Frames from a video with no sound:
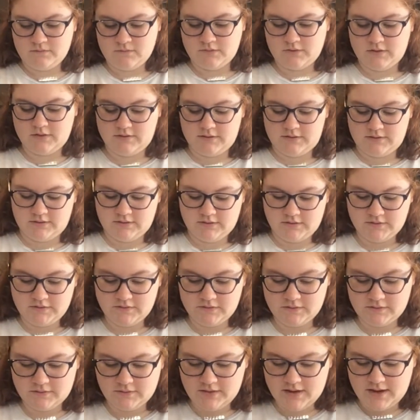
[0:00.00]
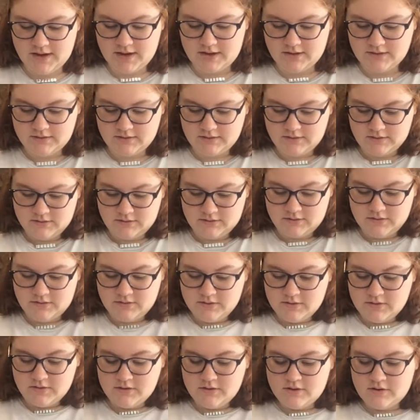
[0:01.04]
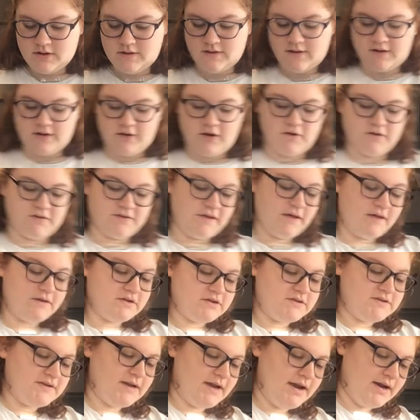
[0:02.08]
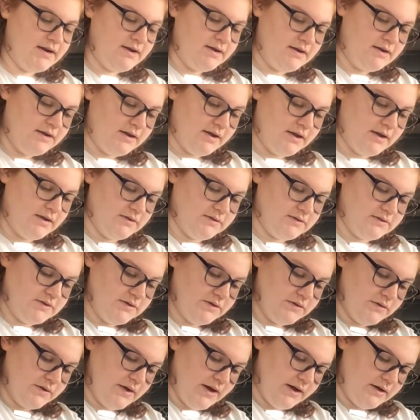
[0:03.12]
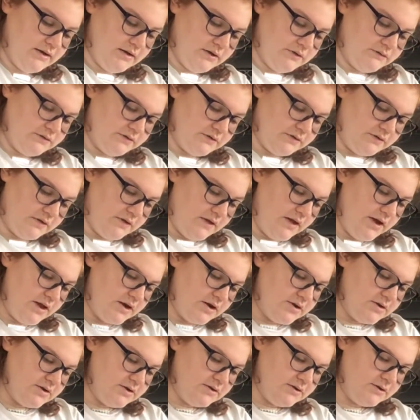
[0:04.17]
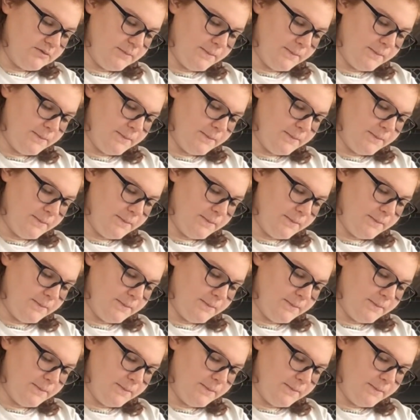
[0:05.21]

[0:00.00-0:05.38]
And then you do that. And then you go to the other side and do that over there.